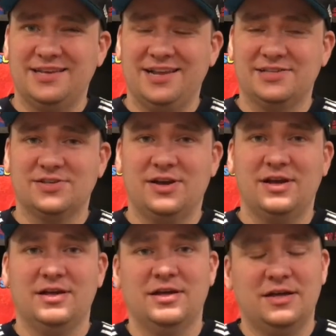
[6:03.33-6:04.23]
and I
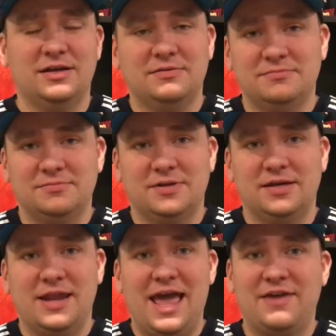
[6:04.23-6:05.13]
saw
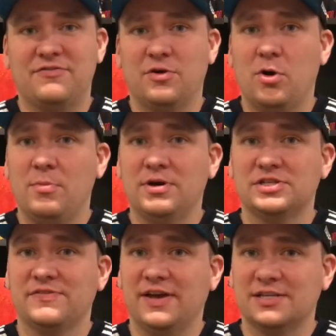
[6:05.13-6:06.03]
an ad for a whole
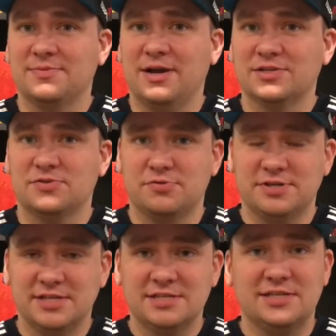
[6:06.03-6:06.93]
bunch of Xbox
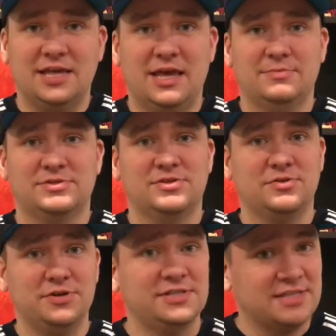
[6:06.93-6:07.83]
360 games,
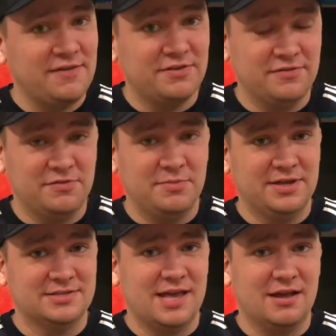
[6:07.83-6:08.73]
37 of them
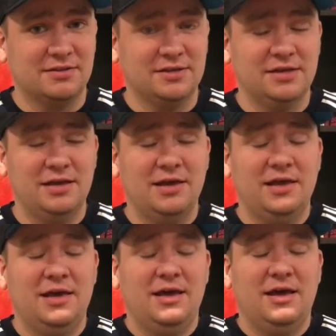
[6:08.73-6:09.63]
exactly.
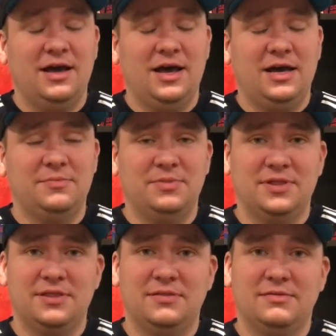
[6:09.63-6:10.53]
But
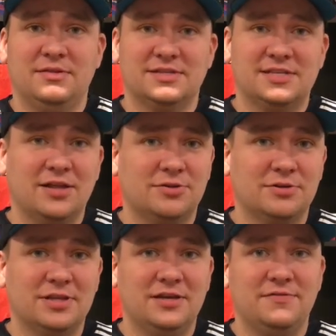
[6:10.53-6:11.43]
the seller
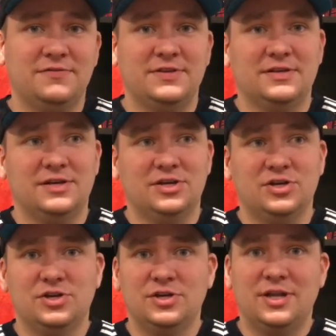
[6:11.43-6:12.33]
lived a
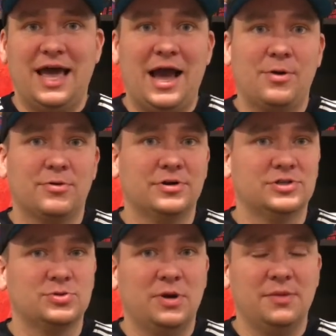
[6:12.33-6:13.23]
good hour
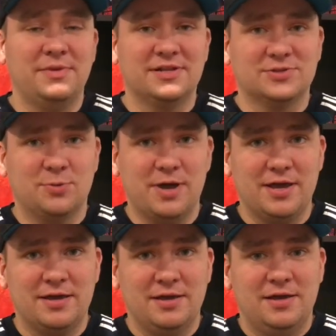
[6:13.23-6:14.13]
and 20 minutes away.